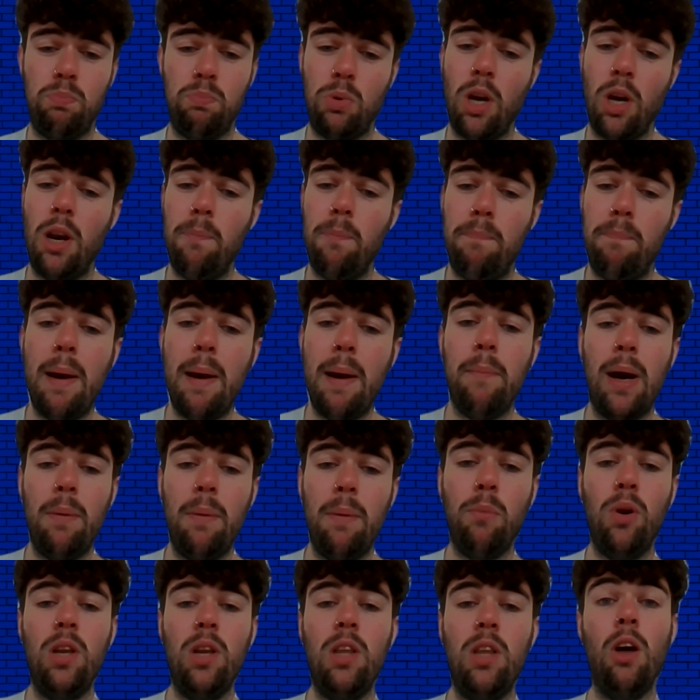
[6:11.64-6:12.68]
going to bet my
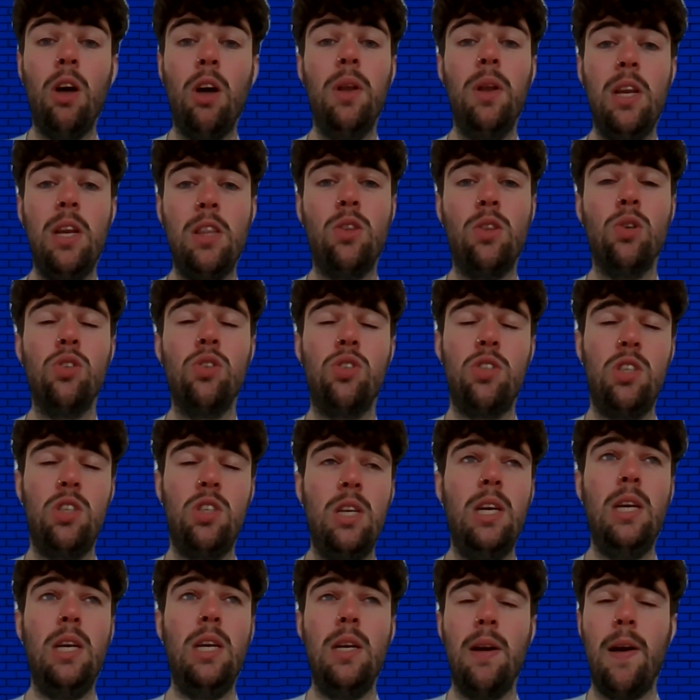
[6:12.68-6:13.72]
money, though, that he does
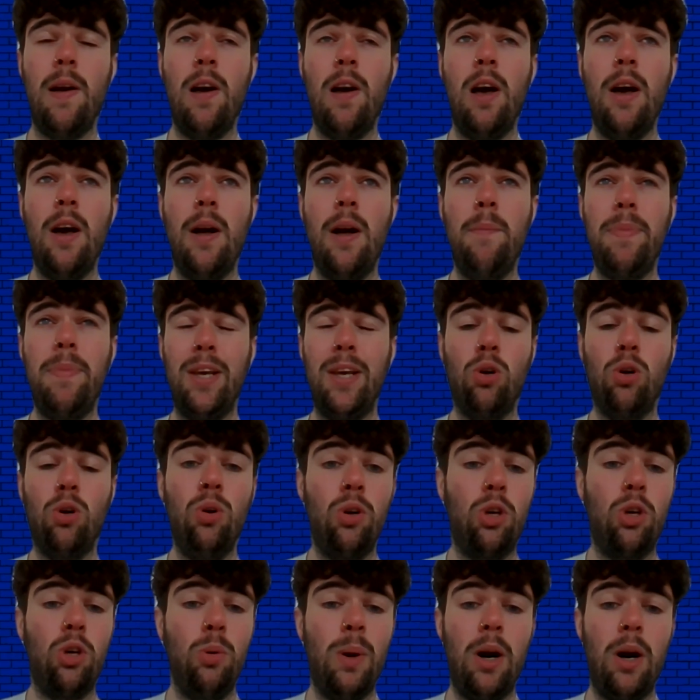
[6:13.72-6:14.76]
see
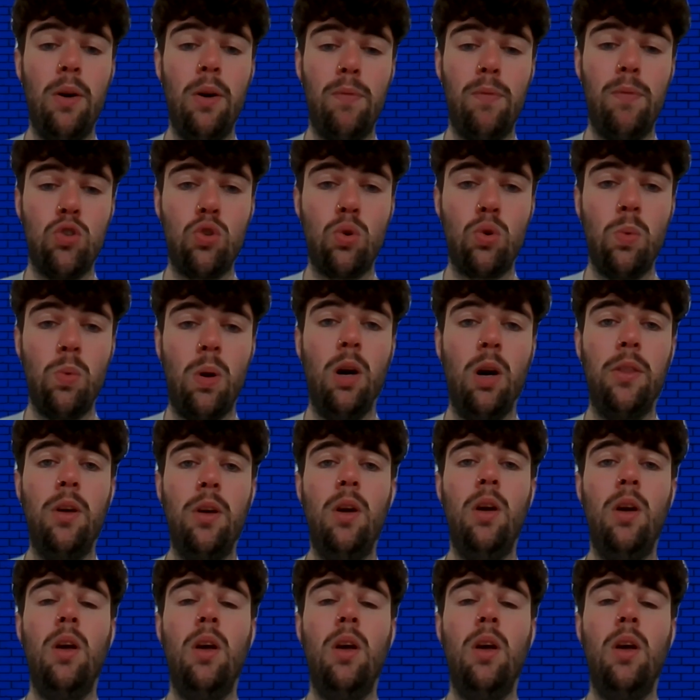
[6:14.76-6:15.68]
Nkunku out of the squad.